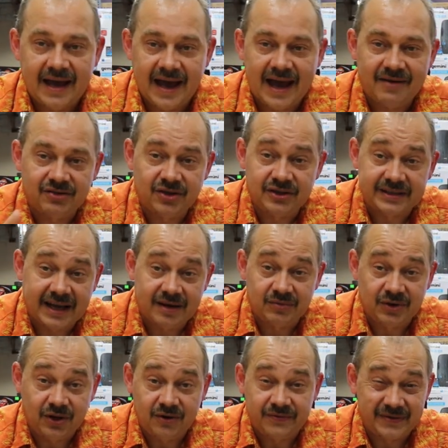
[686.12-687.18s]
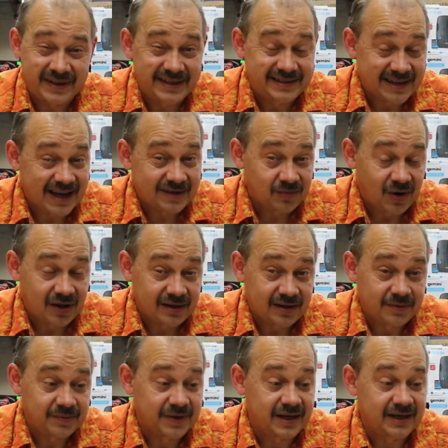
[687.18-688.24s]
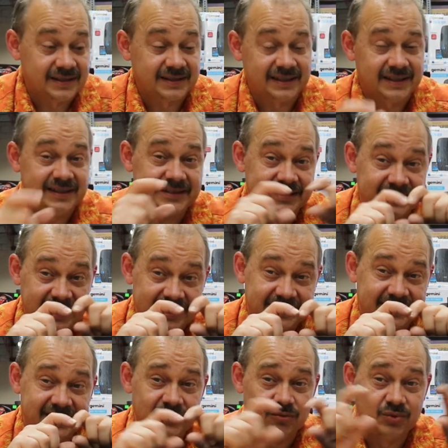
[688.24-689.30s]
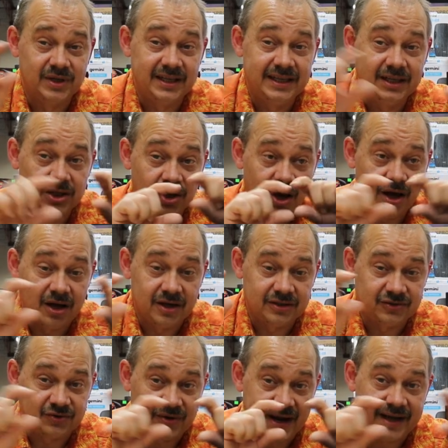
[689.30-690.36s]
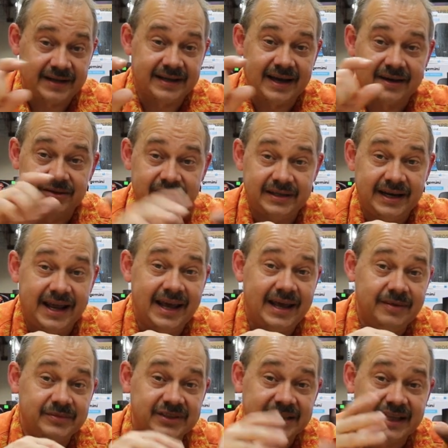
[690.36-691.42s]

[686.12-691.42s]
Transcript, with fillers: have a look down below for the exact model number because Alesis has these really long, dragged out names,